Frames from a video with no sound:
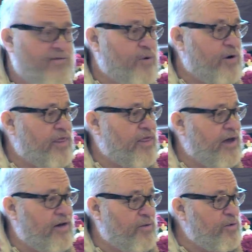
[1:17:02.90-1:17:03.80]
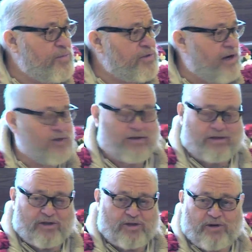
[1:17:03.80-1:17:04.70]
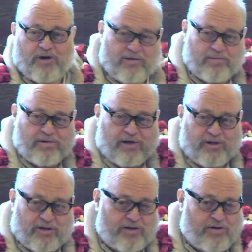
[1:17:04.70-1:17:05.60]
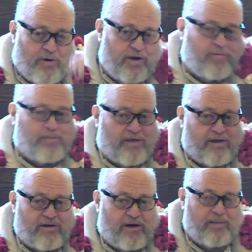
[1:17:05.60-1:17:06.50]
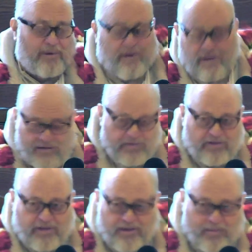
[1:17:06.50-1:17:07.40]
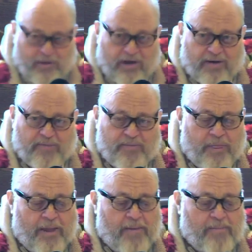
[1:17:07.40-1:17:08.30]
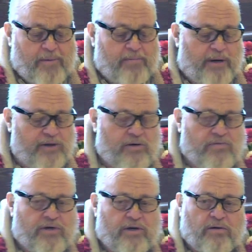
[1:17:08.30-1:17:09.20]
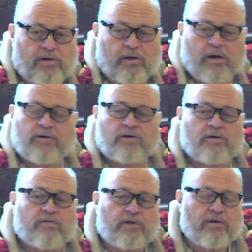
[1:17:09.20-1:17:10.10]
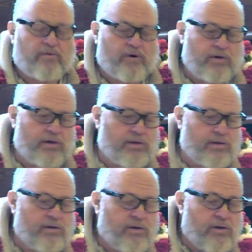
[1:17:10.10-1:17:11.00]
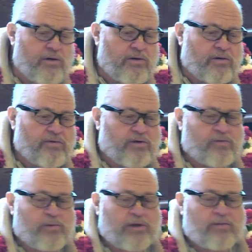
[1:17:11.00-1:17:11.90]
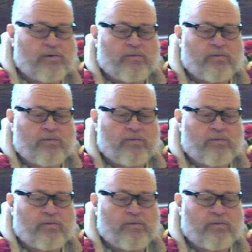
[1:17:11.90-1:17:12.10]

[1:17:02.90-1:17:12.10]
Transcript: where I thought, oops, I should just go in and be at the top. No, I was at the bottom. But by serving and doing laundry, serving the devotees, and serving, said we